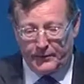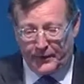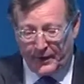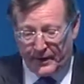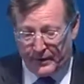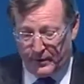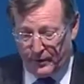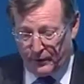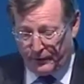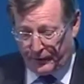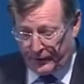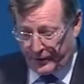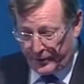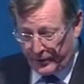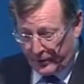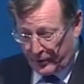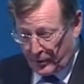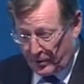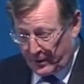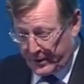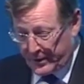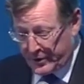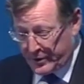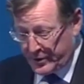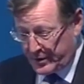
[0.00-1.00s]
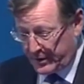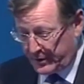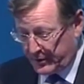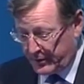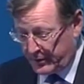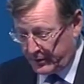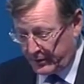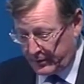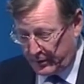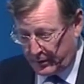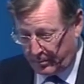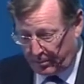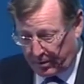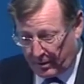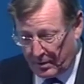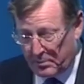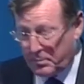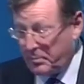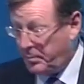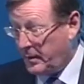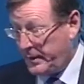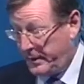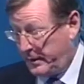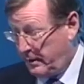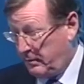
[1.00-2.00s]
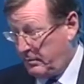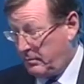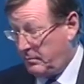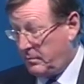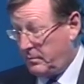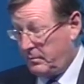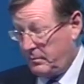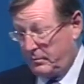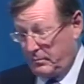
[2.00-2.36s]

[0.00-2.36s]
Thank you for your question. You probably